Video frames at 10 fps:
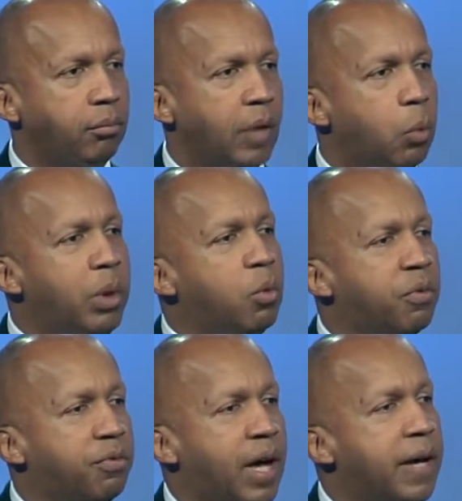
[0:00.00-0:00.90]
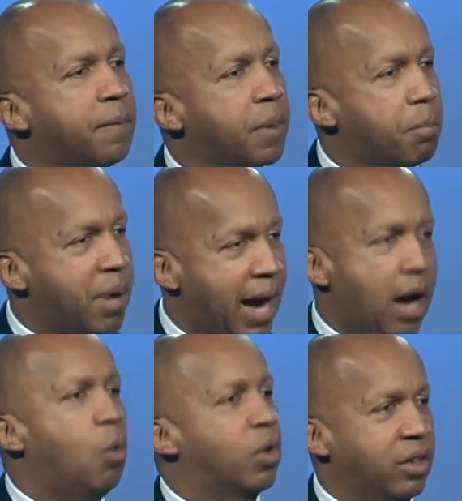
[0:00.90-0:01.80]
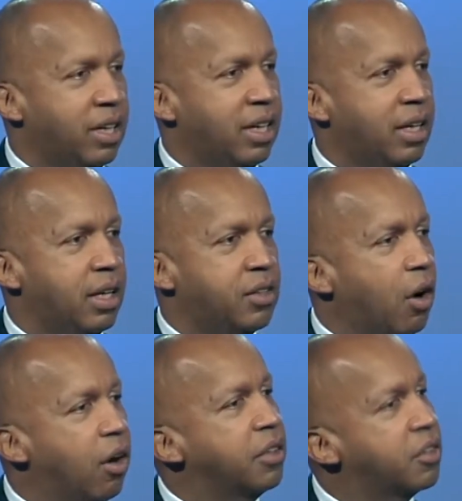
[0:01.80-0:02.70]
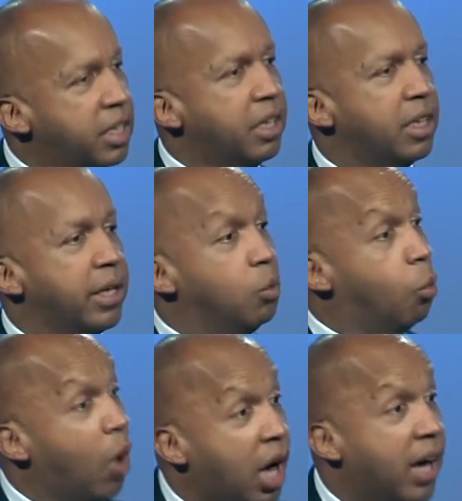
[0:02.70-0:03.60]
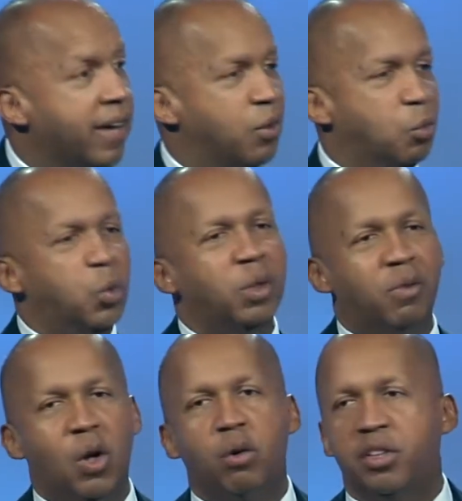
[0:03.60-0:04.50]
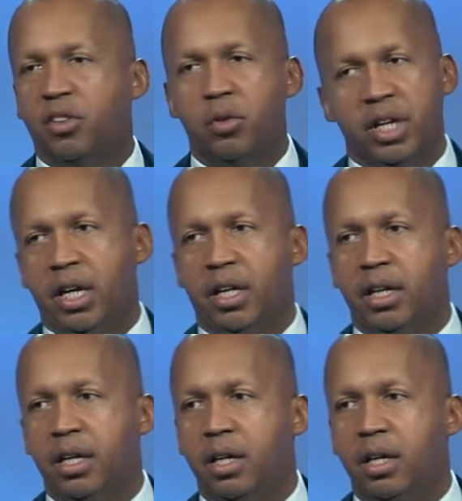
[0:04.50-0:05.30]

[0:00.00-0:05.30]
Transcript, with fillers: we will find the power to articulate why the rule of law is so key,